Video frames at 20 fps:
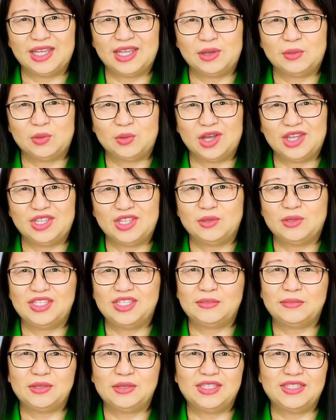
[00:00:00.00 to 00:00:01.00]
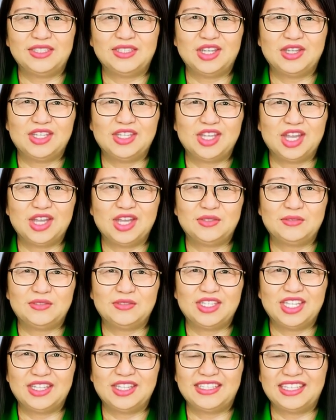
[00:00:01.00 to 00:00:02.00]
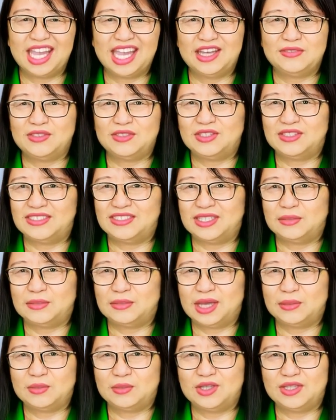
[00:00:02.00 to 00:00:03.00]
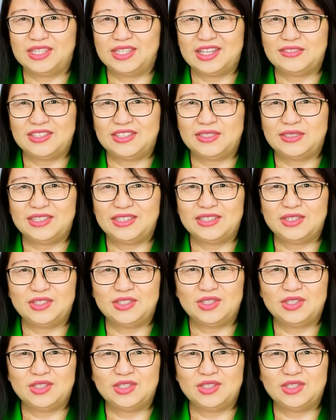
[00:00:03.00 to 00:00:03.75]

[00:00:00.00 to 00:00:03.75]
Name one U.S. military conflict after the September 11,